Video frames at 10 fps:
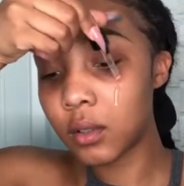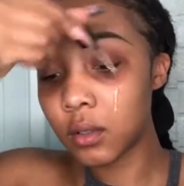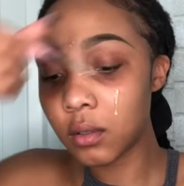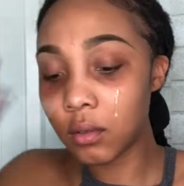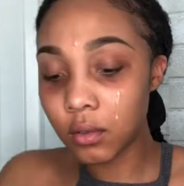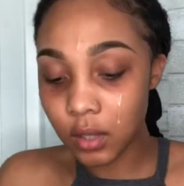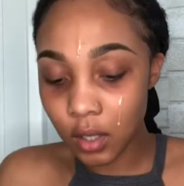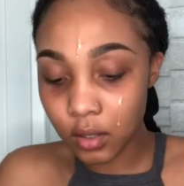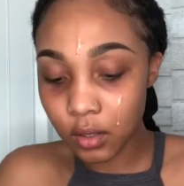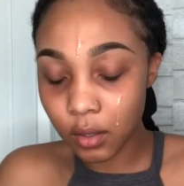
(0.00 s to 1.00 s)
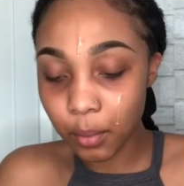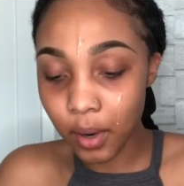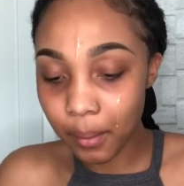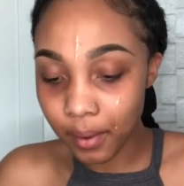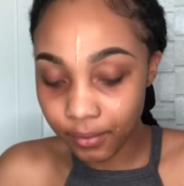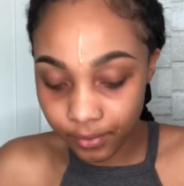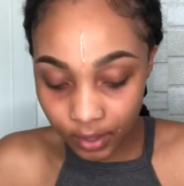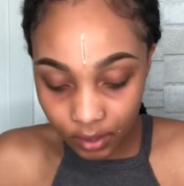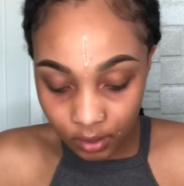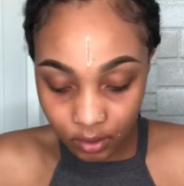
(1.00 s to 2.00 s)
use this to prime my
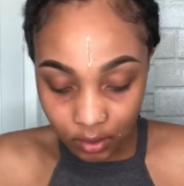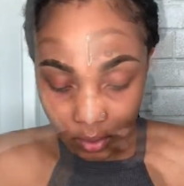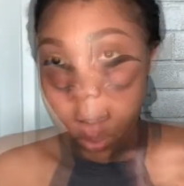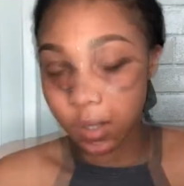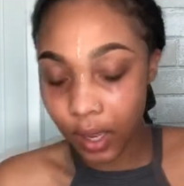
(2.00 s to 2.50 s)
face.